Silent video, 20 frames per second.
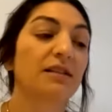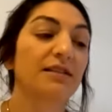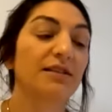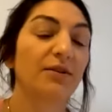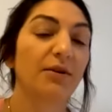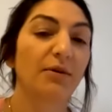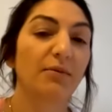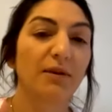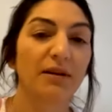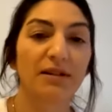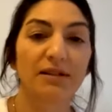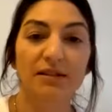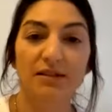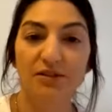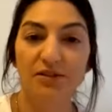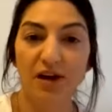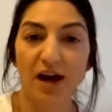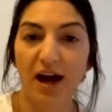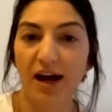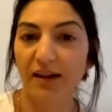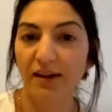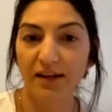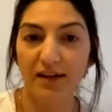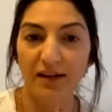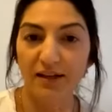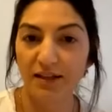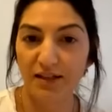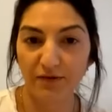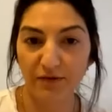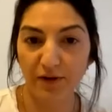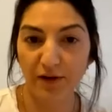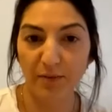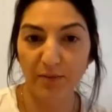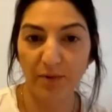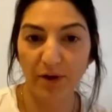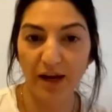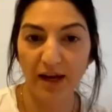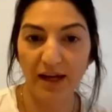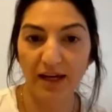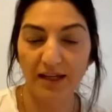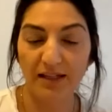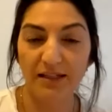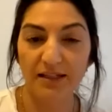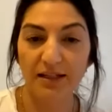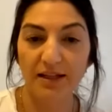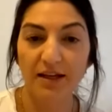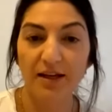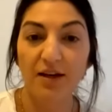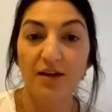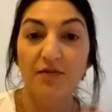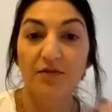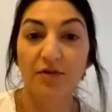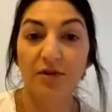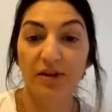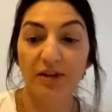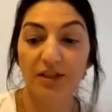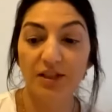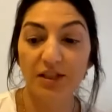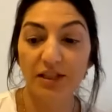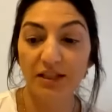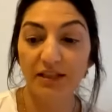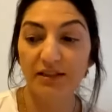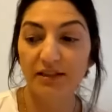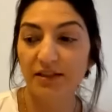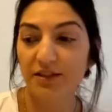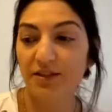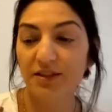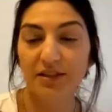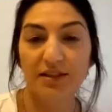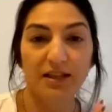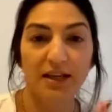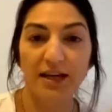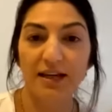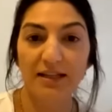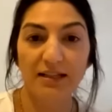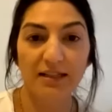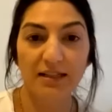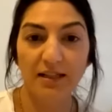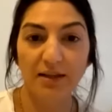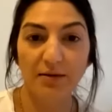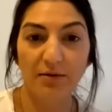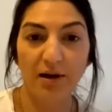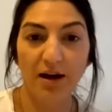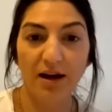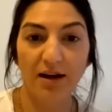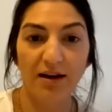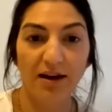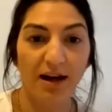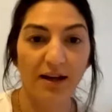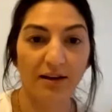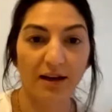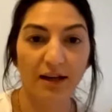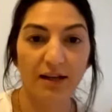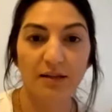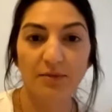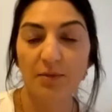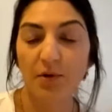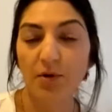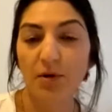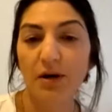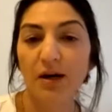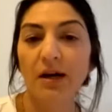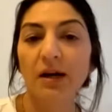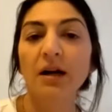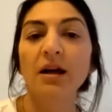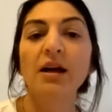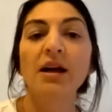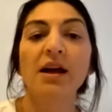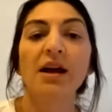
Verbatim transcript: So I wanted to try like a different brand for the sheets just to kind of see what I liked more.